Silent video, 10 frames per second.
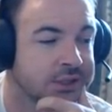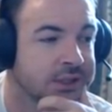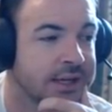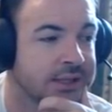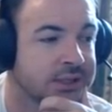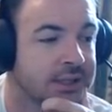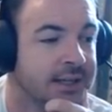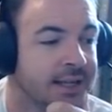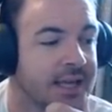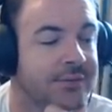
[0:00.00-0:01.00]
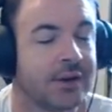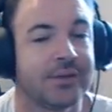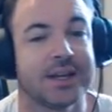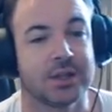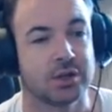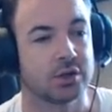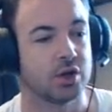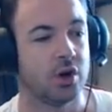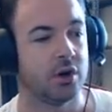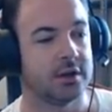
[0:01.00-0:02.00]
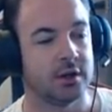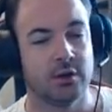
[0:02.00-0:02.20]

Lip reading: seeing as even if I get the doctor,